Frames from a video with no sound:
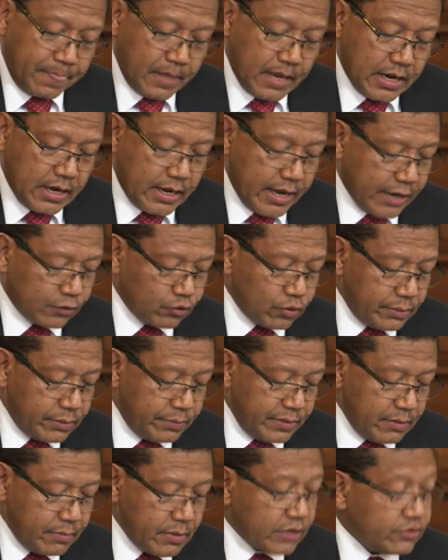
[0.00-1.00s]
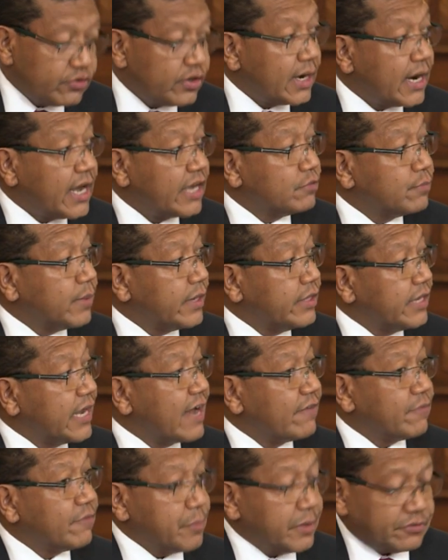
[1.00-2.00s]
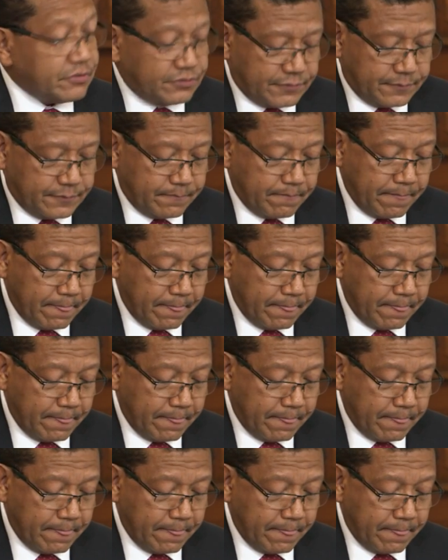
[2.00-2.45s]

are actually being marginalized by the governments?